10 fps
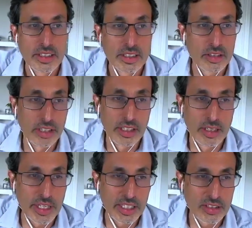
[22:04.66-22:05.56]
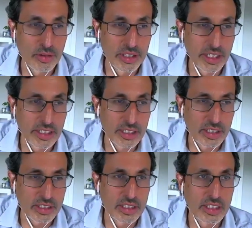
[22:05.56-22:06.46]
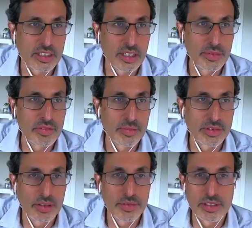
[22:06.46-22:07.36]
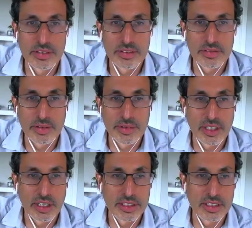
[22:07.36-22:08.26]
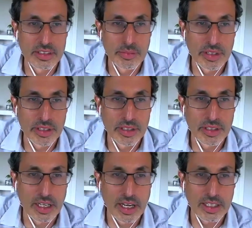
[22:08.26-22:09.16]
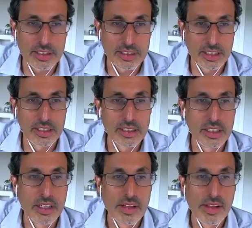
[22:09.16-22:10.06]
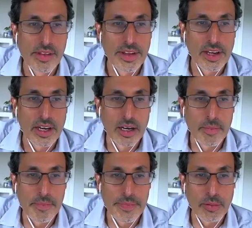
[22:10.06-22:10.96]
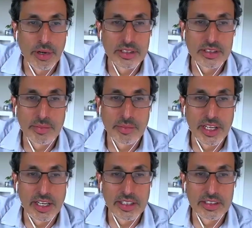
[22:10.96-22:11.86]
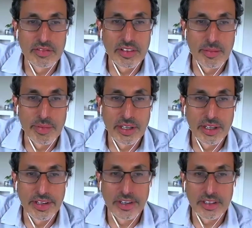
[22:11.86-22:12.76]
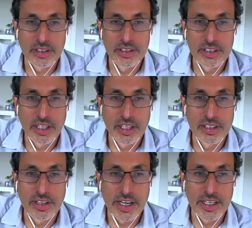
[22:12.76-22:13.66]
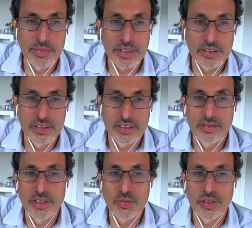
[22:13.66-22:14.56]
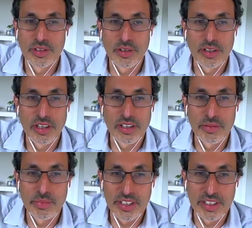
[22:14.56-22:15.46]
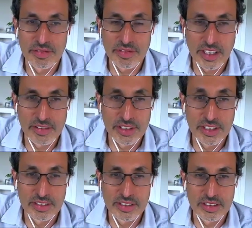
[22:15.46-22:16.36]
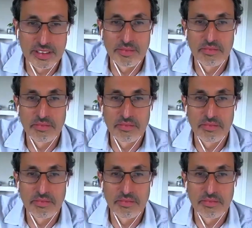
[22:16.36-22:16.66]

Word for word: So th- let me ask you a related question that's coming from someone from the audience, Mark Axon. Um, what are some of the areas of ML that are currently underhyped, which will no longer be in five years?